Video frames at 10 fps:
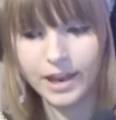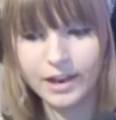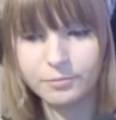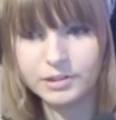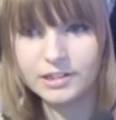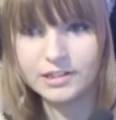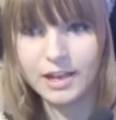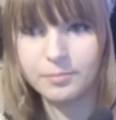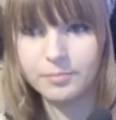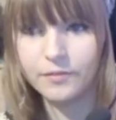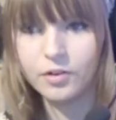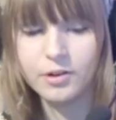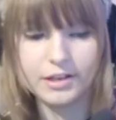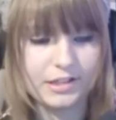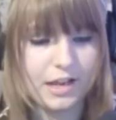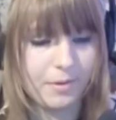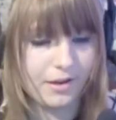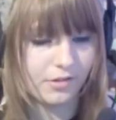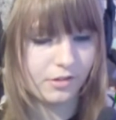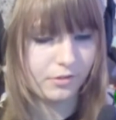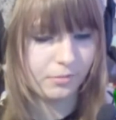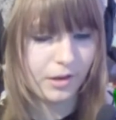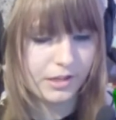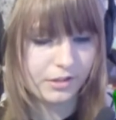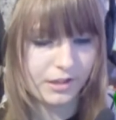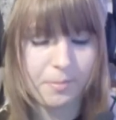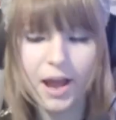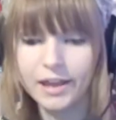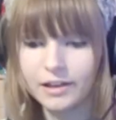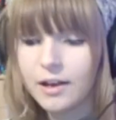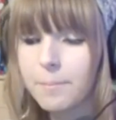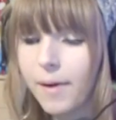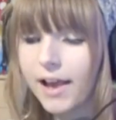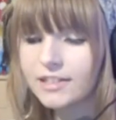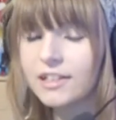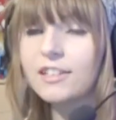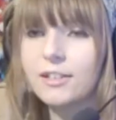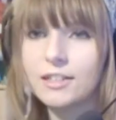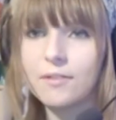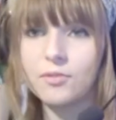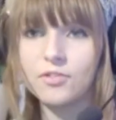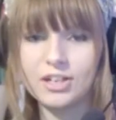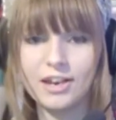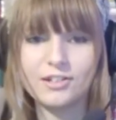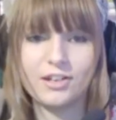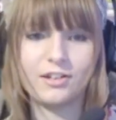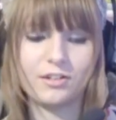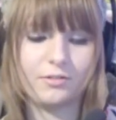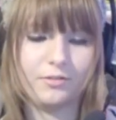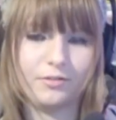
what's his name? I forgot what his name is. What is his name? Mike! Mike's gonna do something for the teachers.